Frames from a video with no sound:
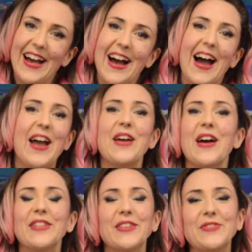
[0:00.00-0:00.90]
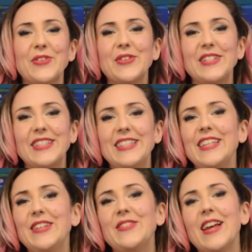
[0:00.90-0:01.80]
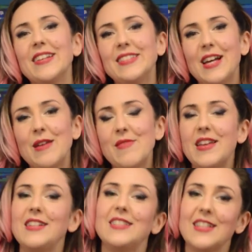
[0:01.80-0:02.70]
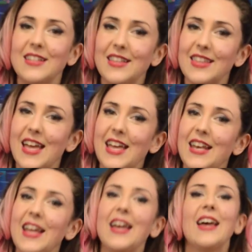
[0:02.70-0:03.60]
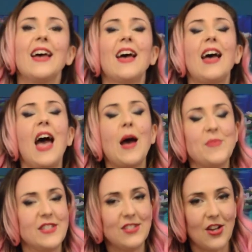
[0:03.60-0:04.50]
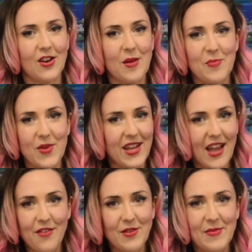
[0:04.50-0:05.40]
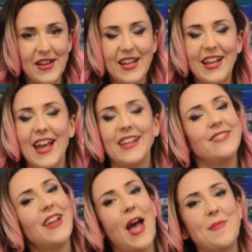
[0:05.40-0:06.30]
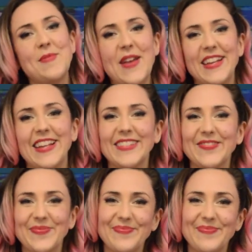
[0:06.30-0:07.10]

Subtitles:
I look forward to seeing you next time, and until then, happy Startup Week, everybody, and happy painting!